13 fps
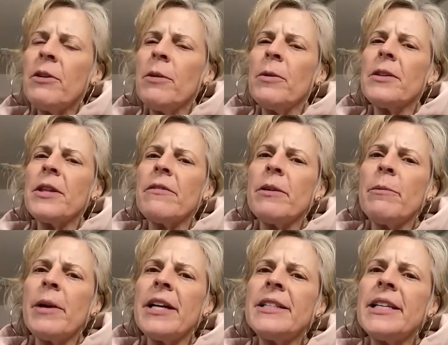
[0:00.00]
We were both having a
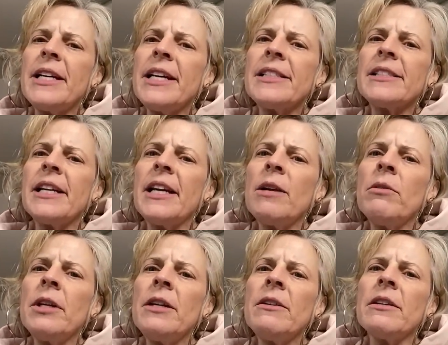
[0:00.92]
bad day. I said, "Hey,
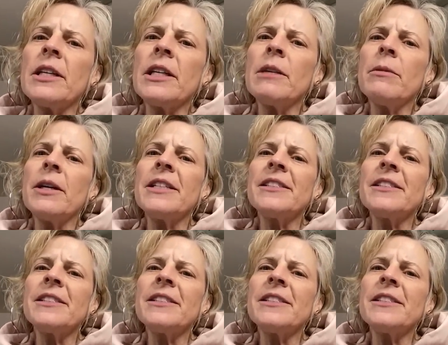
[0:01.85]
what are you thinking about?"